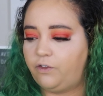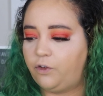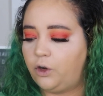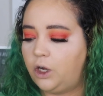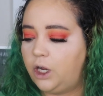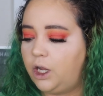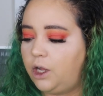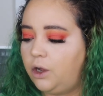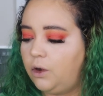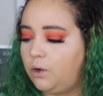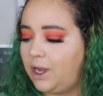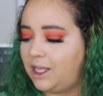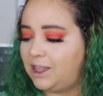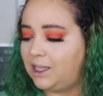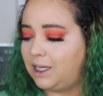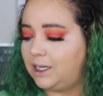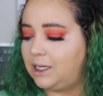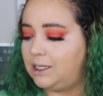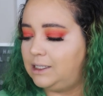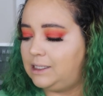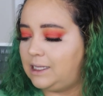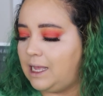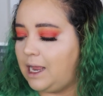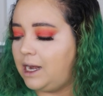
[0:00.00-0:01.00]
for you. And like
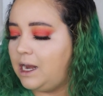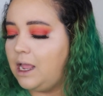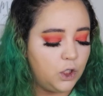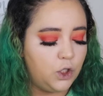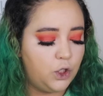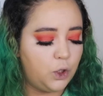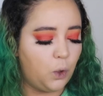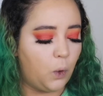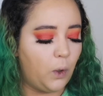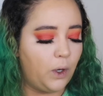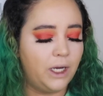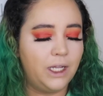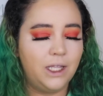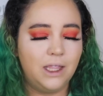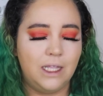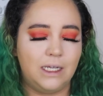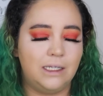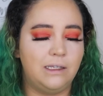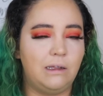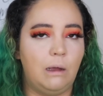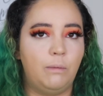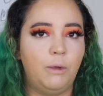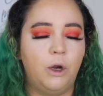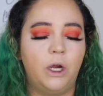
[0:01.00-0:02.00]
I said, during the
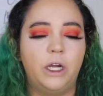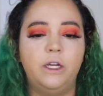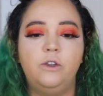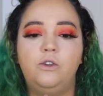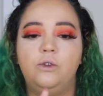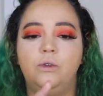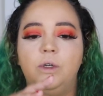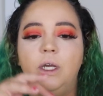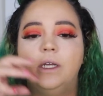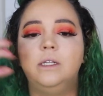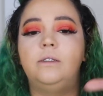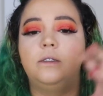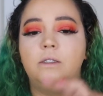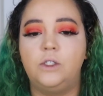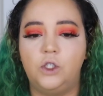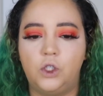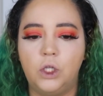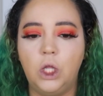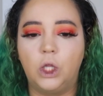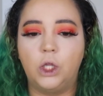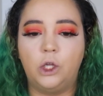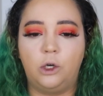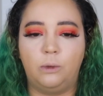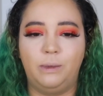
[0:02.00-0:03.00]
summer, I do get
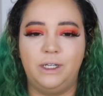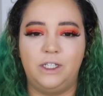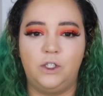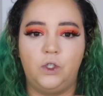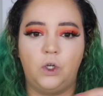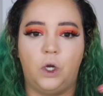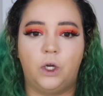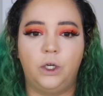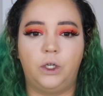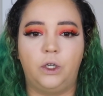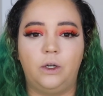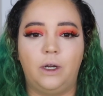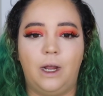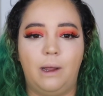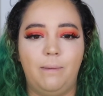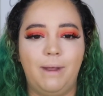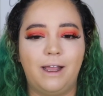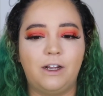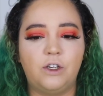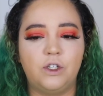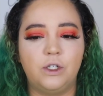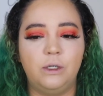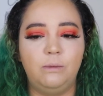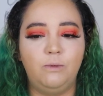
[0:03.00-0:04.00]
a little bit darker. I'm
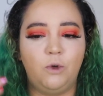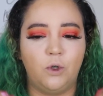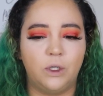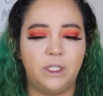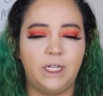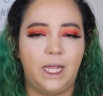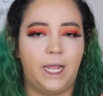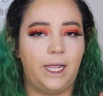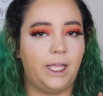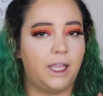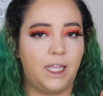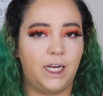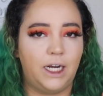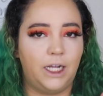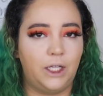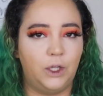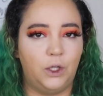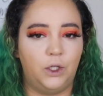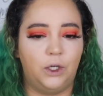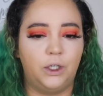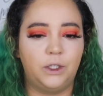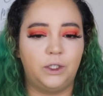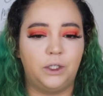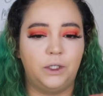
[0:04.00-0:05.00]
actually more tan than I
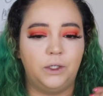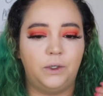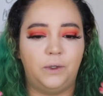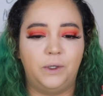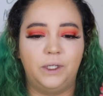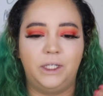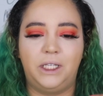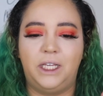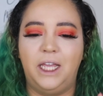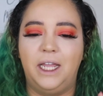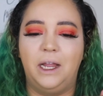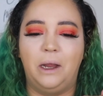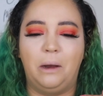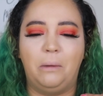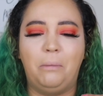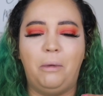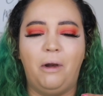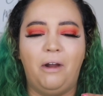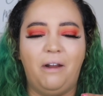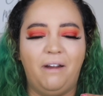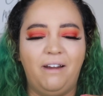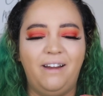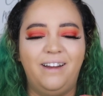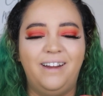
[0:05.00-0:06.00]
look on
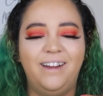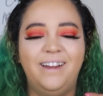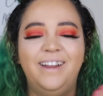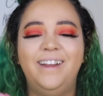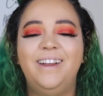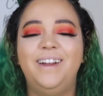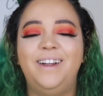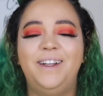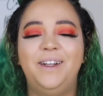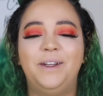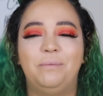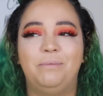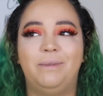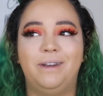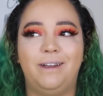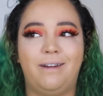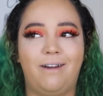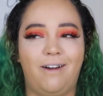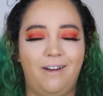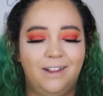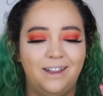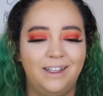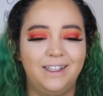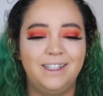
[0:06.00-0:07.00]
camera, but
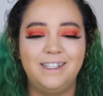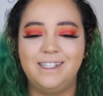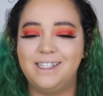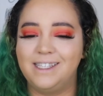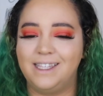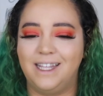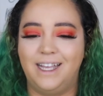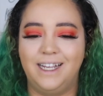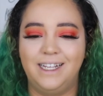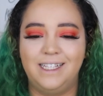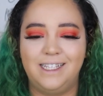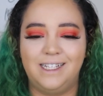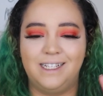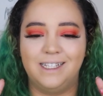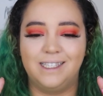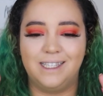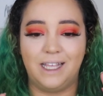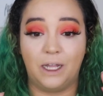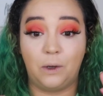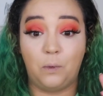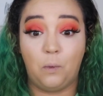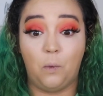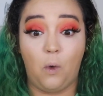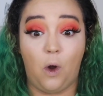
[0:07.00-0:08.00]
all of these lights just
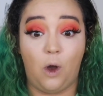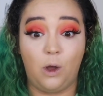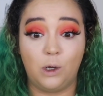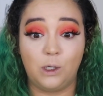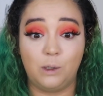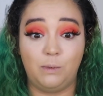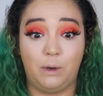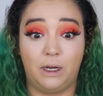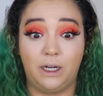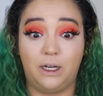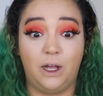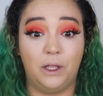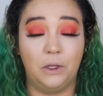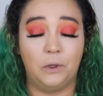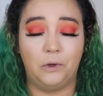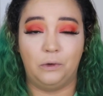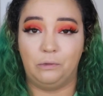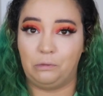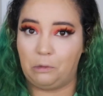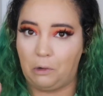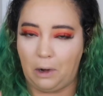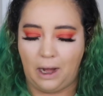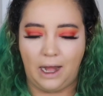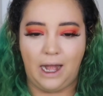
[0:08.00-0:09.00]
like wash my color
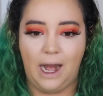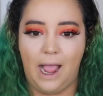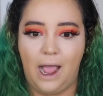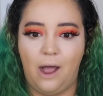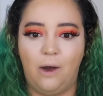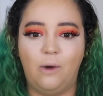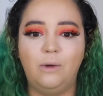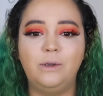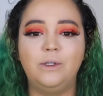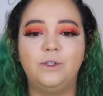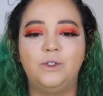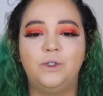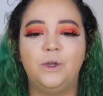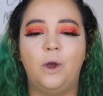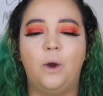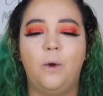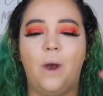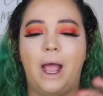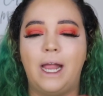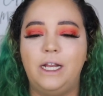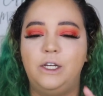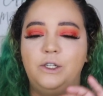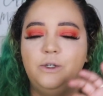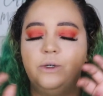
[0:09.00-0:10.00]
right out.
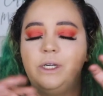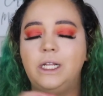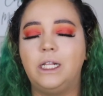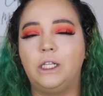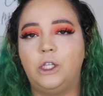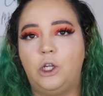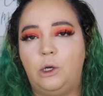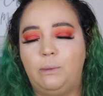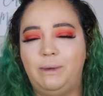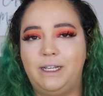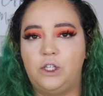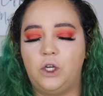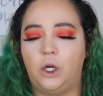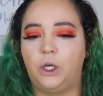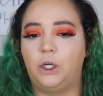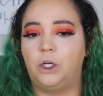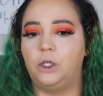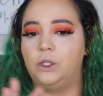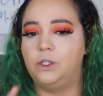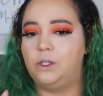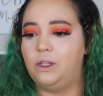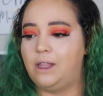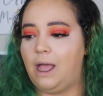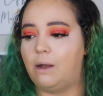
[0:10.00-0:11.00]
So I do get a little bit
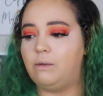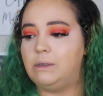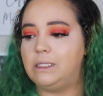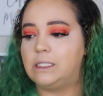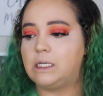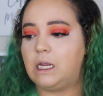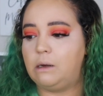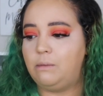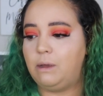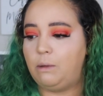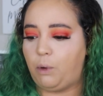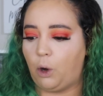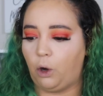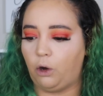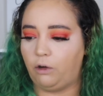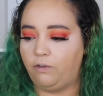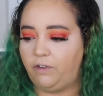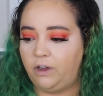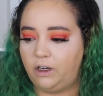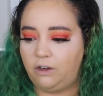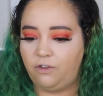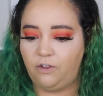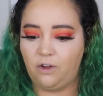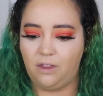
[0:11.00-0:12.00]
darker. So that one's gonna be
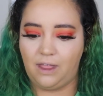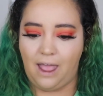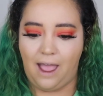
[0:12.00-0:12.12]
perfect for